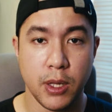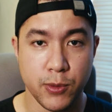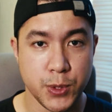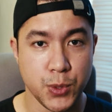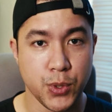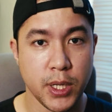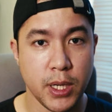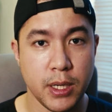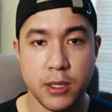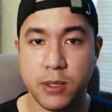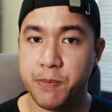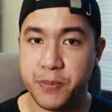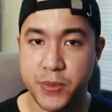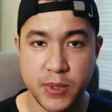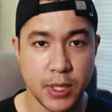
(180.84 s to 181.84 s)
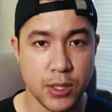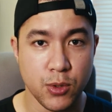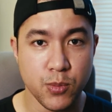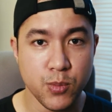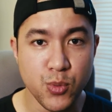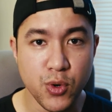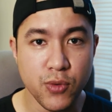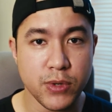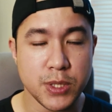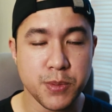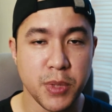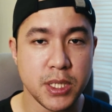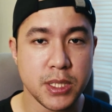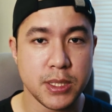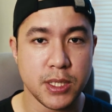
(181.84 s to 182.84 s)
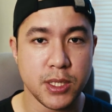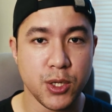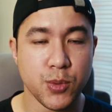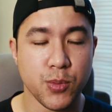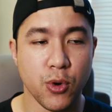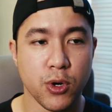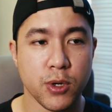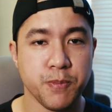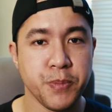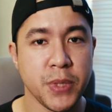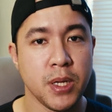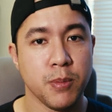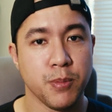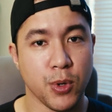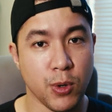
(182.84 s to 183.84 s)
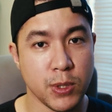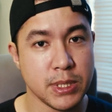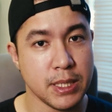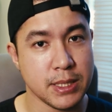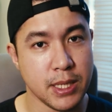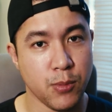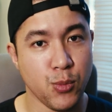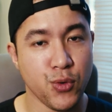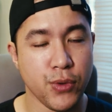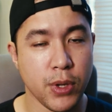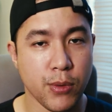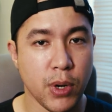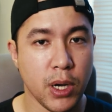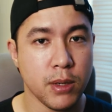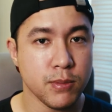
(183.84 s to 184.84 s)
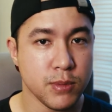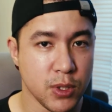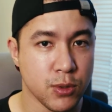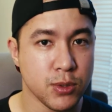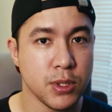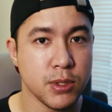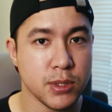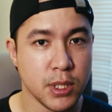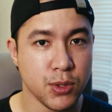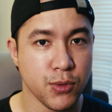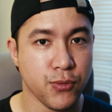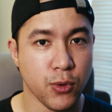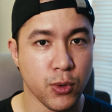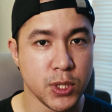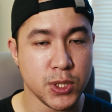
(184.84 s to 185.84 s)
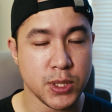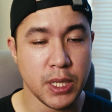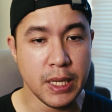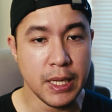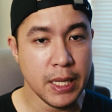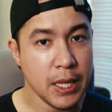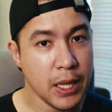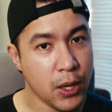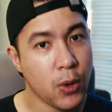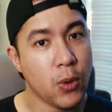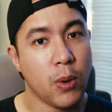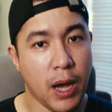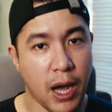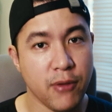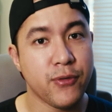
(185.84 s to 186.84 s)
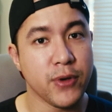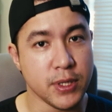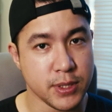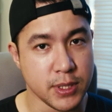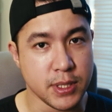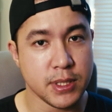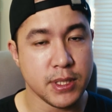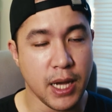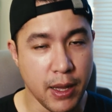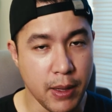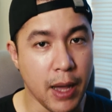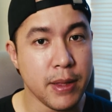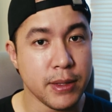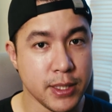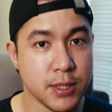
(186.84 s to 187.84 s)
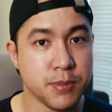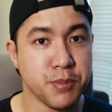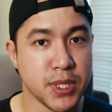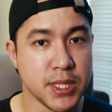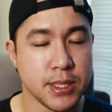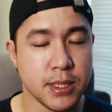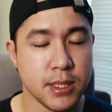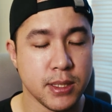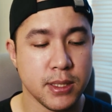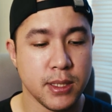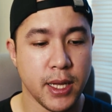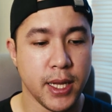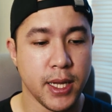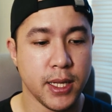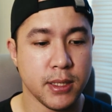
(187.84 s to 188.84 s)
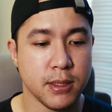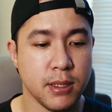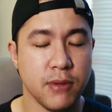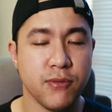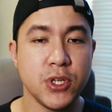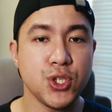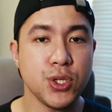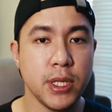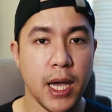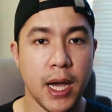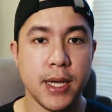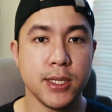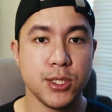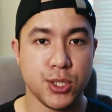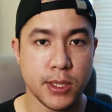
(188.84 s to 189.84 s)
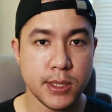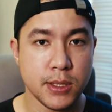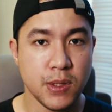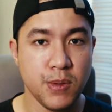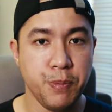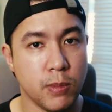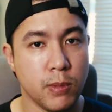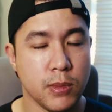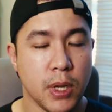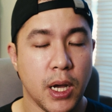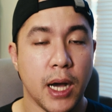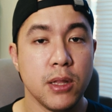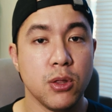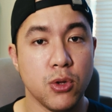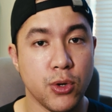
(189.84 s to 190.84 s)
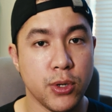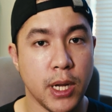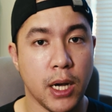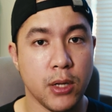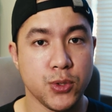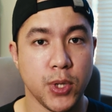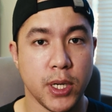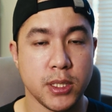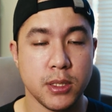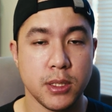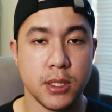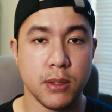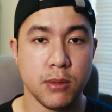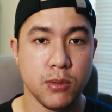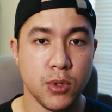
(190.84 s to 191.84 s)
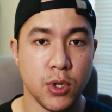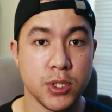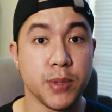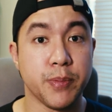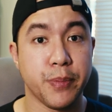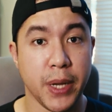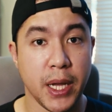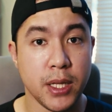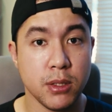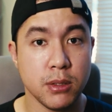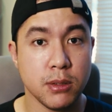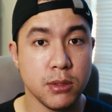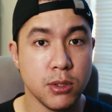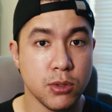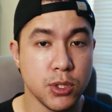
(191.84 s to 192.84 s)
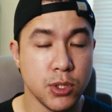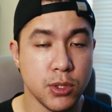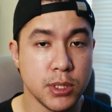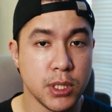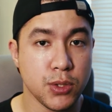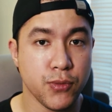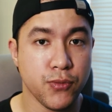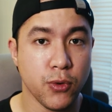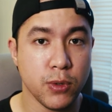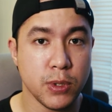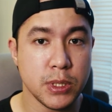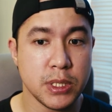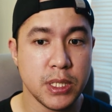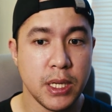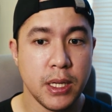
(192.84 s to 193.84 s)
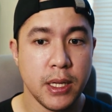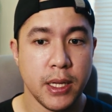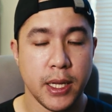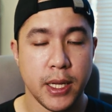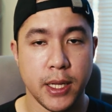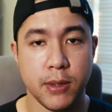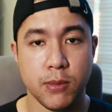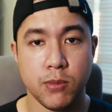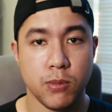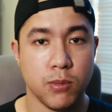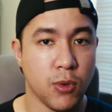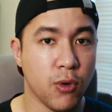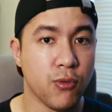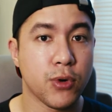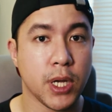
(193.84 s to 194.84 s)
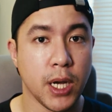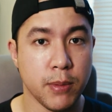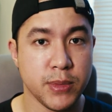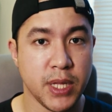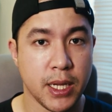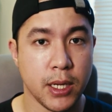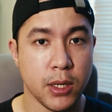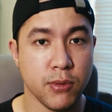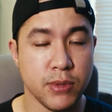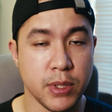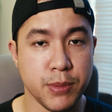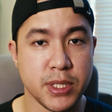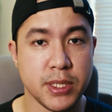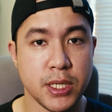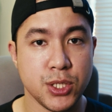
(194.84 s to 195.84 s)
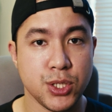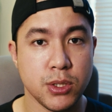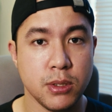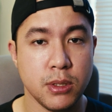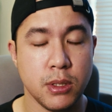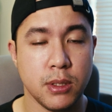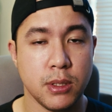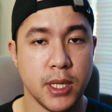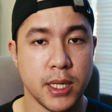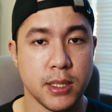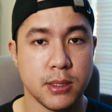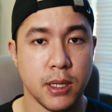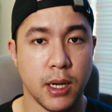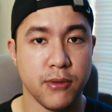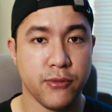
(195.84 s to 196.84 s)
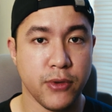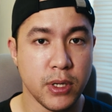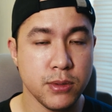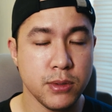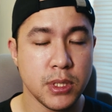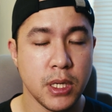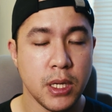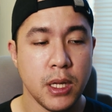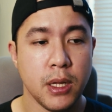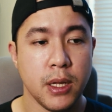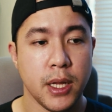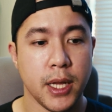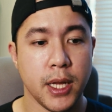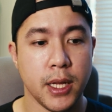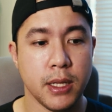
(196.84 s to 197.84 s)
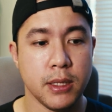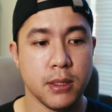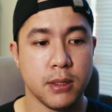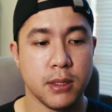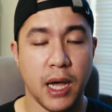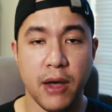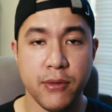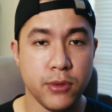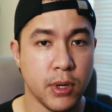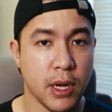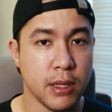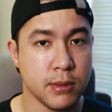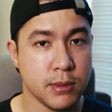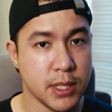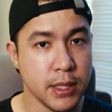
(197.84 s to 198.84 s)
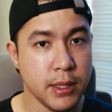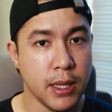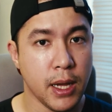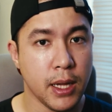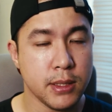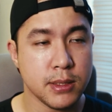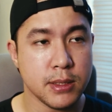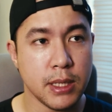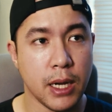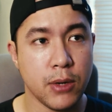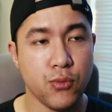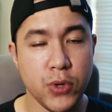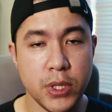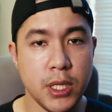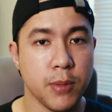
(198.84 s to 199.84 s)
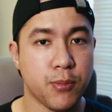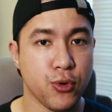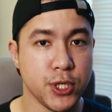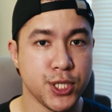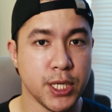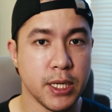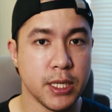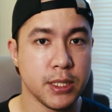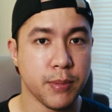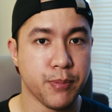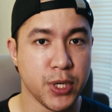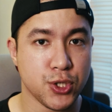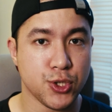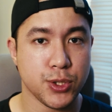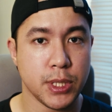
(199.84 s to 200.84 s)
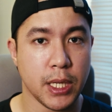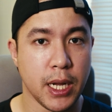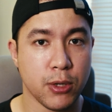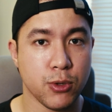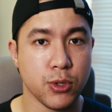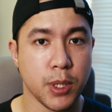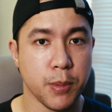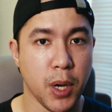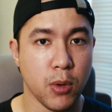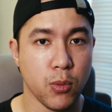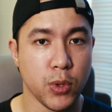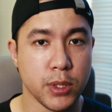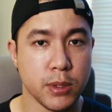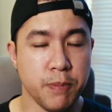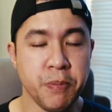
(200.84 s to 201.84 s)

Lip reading: it was okay. They don't move as much as a newborn, but once they start moving around, the continuous autofocus, I felt it. I did miss it. And eventually I adjusted. I learned how to actually not depend on the continuous autofocus and overcome that kind of limitation that I felt. And after I did that, I really appreciated the pictures that I could come out with.